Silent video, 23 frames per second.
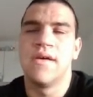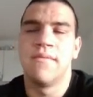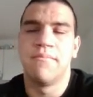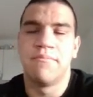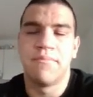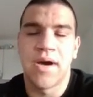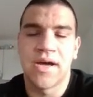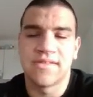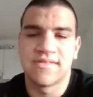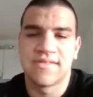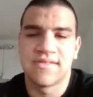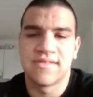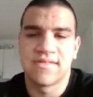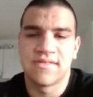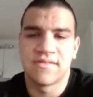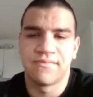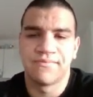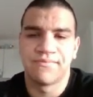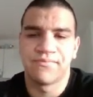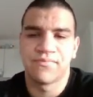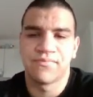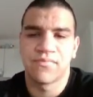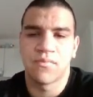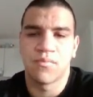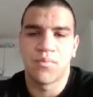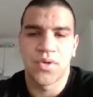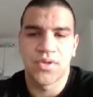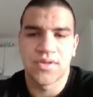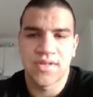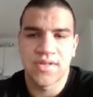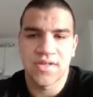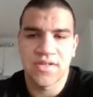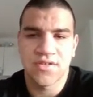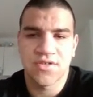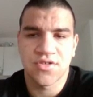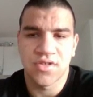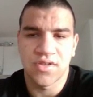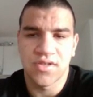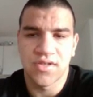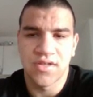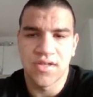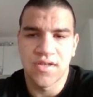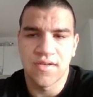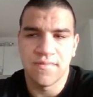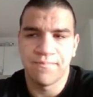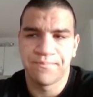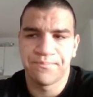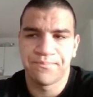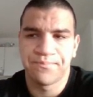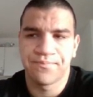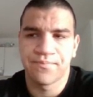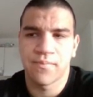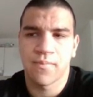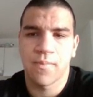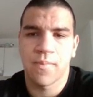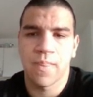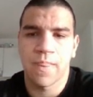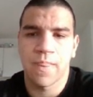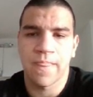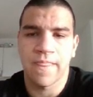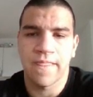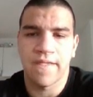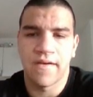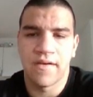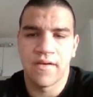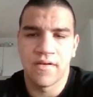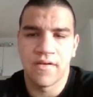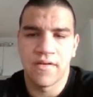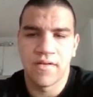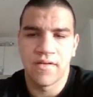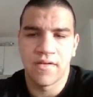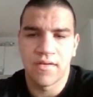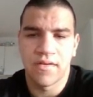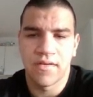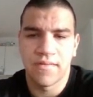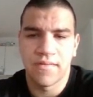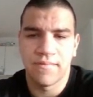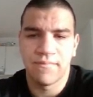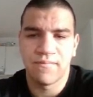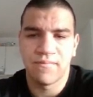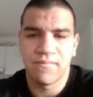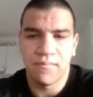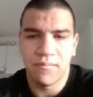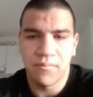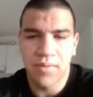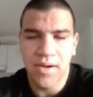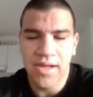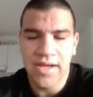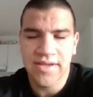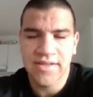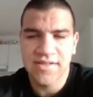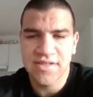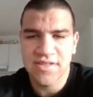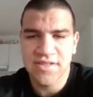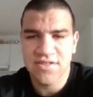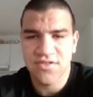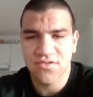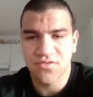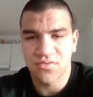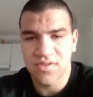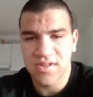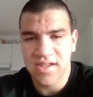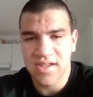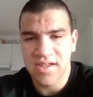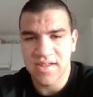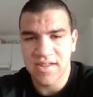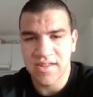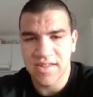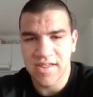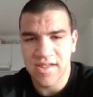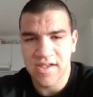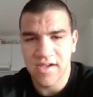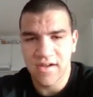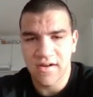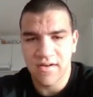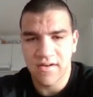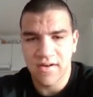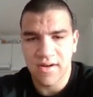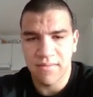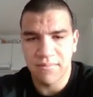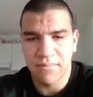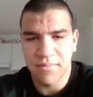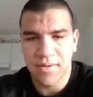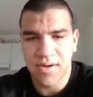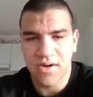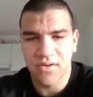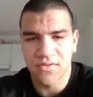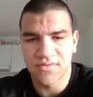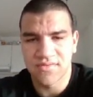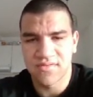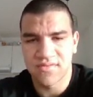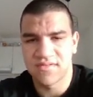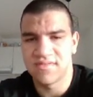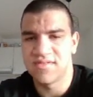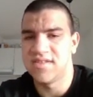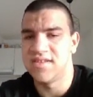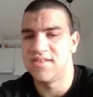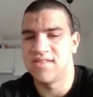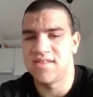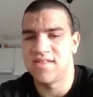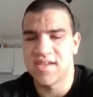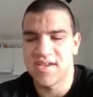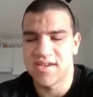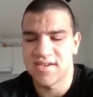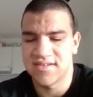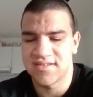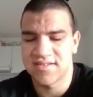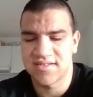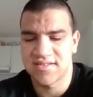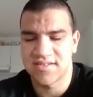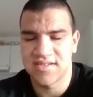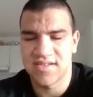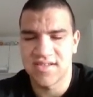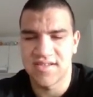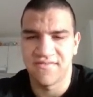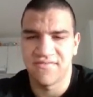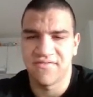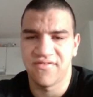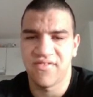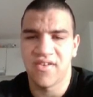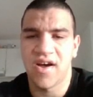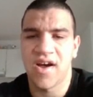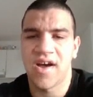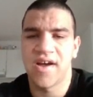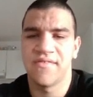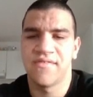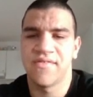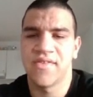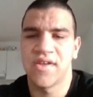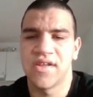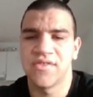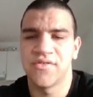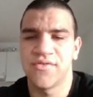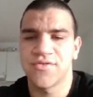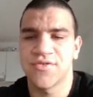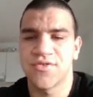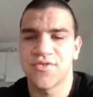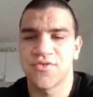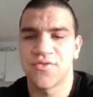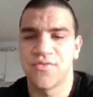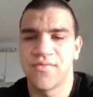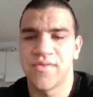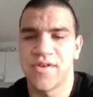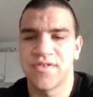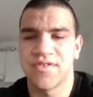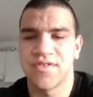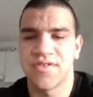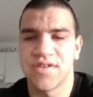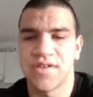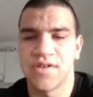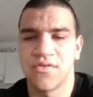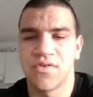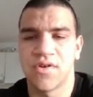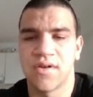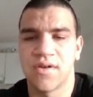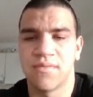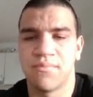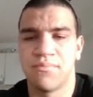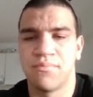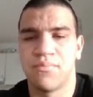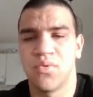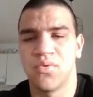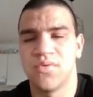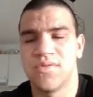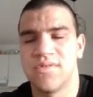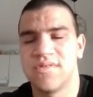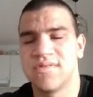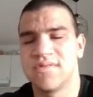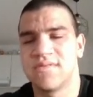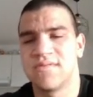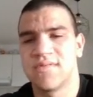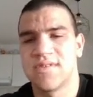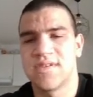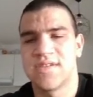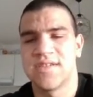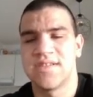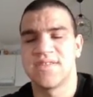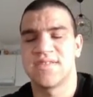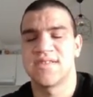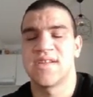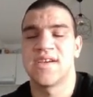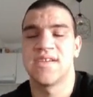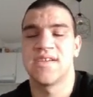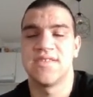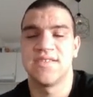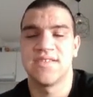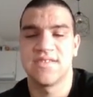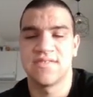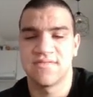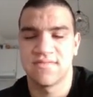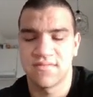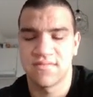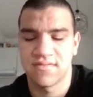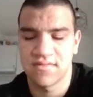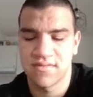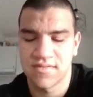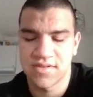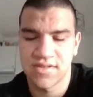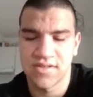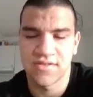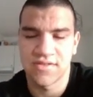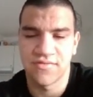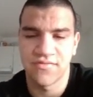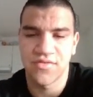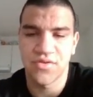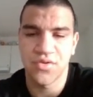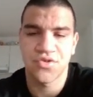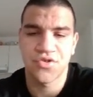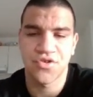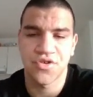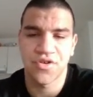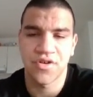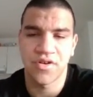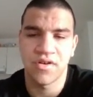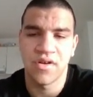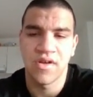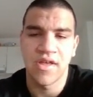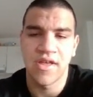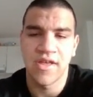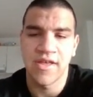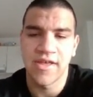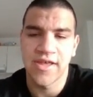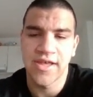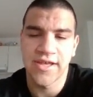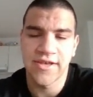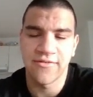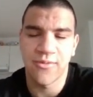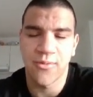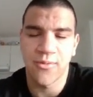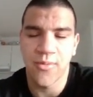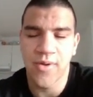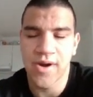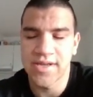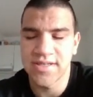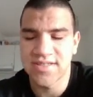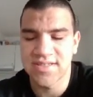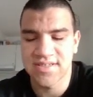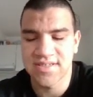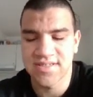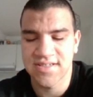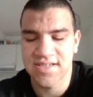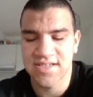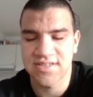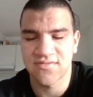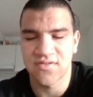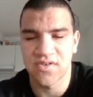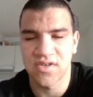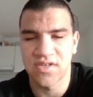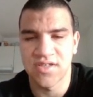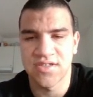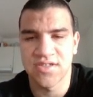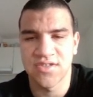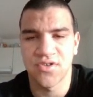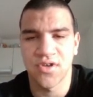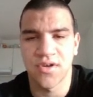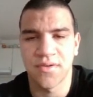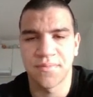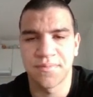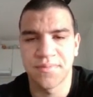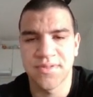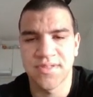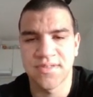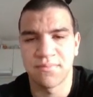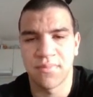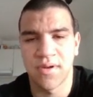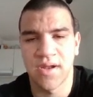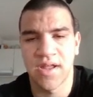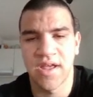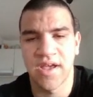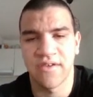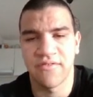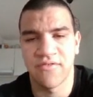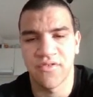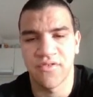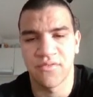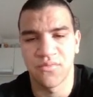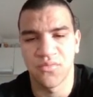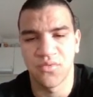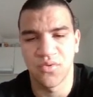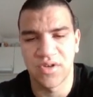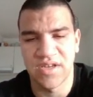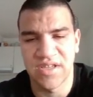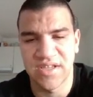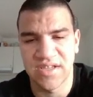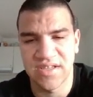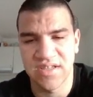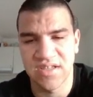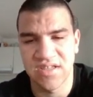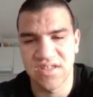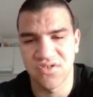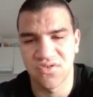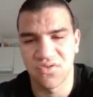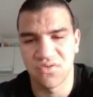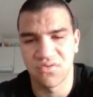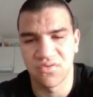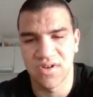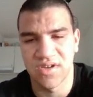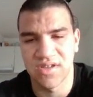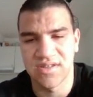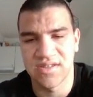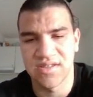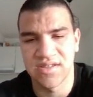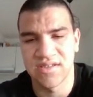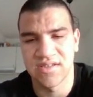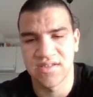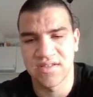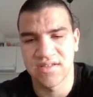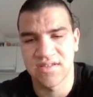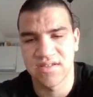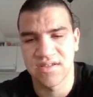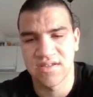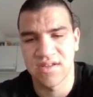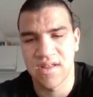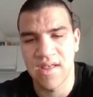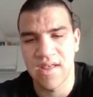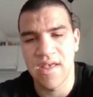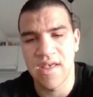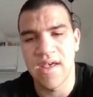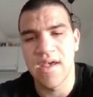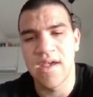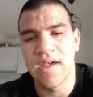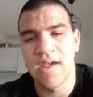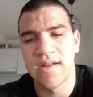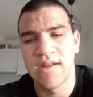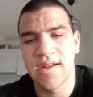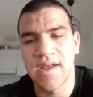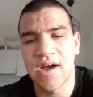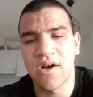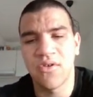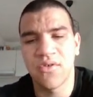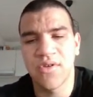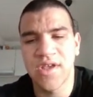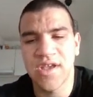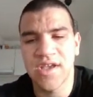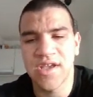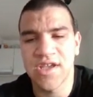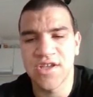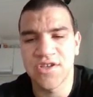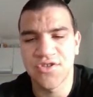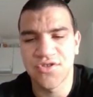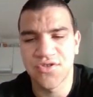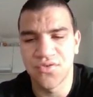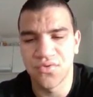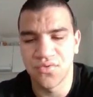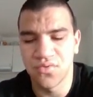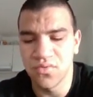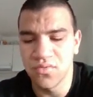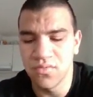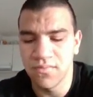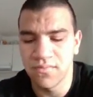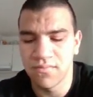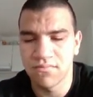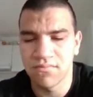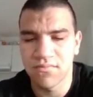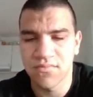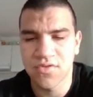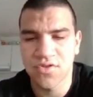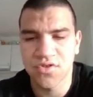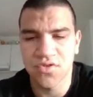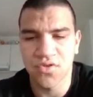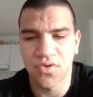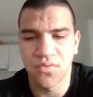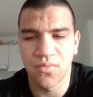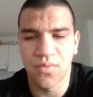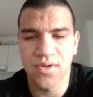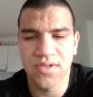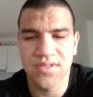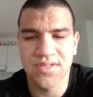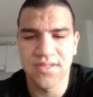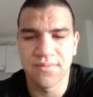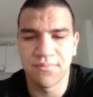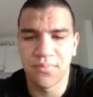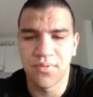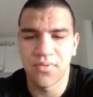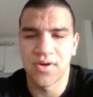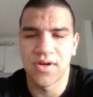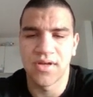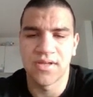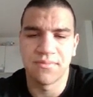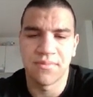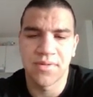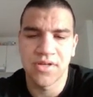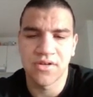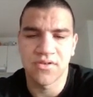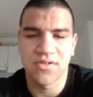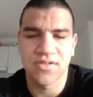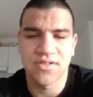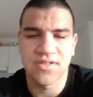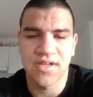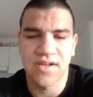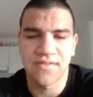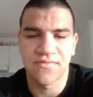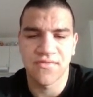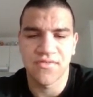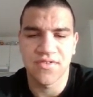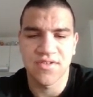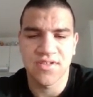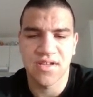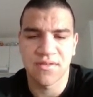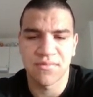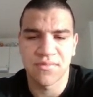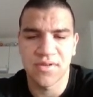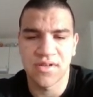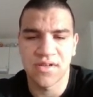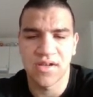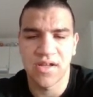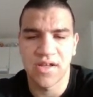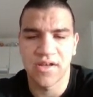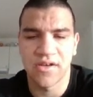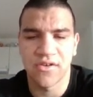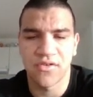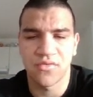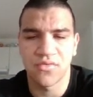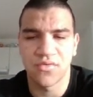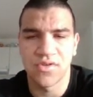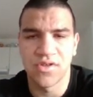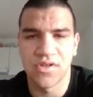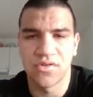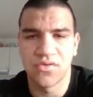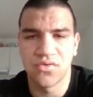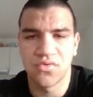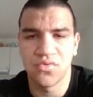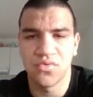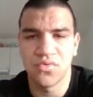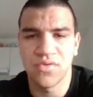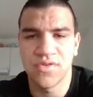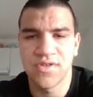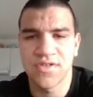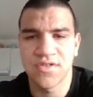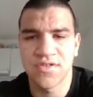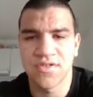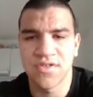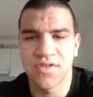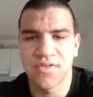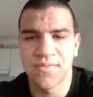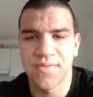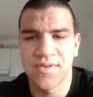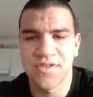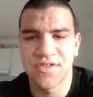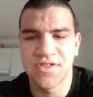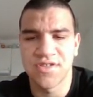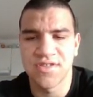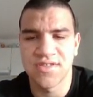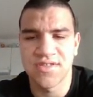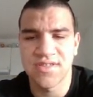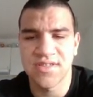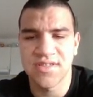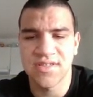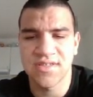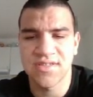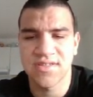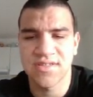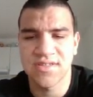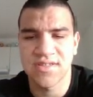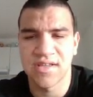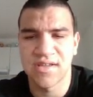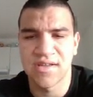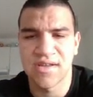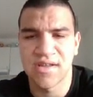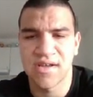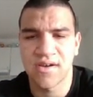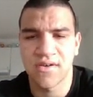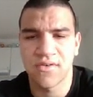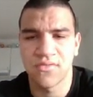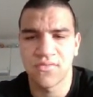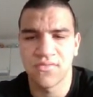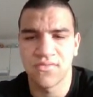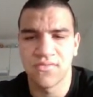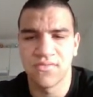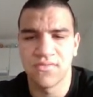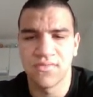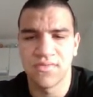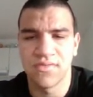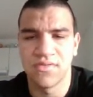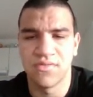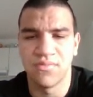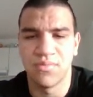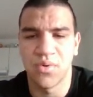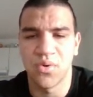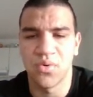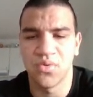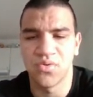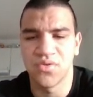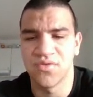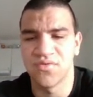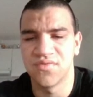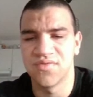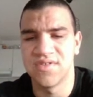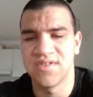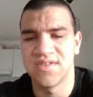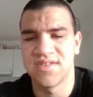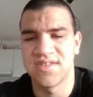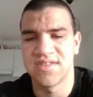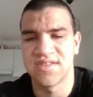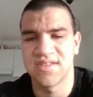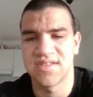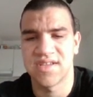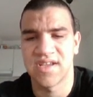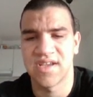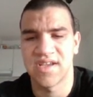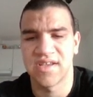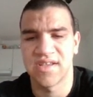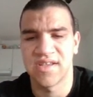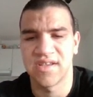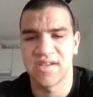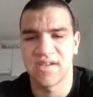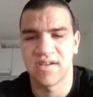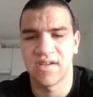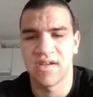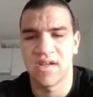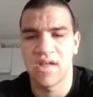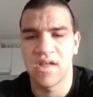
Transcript: But potentially, uh, black needs to take care about d takes e5 and also where he gonna put his knights in the future if white successfully stops black from winning his own ideas. Now king h2. So what's the point? Because after something like rook d2, there's a queen g6, and now both of this is hanging.